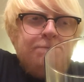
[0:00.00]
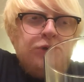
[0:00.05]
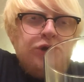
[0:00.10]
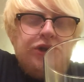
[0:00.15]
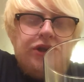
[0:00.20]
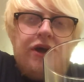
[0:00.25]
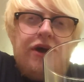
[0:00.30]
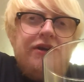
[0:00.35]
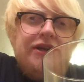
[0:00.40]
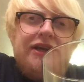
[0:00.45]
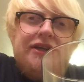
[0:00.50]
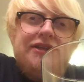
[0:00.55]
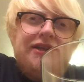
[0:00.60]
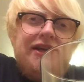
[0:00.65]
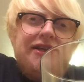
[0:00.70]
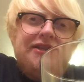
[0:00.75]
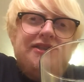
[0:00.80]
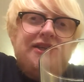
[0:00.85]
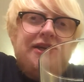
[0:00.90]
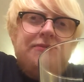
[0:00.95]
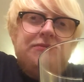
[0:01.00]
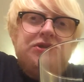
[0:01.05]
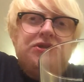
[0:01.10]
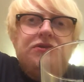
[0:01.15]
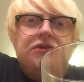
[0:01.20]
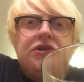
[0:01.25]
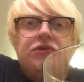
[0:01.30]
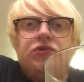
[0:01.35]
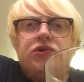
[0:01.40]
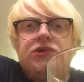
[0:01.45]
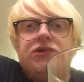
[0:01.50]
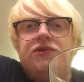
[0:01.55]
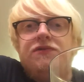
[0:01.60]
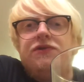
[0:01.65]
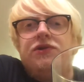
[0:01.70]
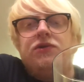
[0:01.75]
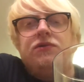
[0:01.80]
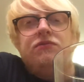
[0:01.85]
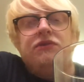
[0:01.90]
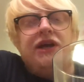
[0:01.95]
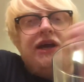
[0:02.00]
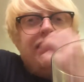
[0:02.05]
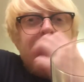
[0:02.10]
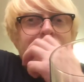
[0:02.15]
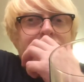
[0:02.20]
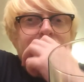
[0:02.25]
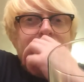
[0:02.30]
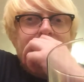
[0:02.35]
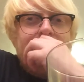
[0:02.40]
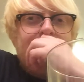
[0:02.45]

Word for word: But no, that's absolutely wonderful, and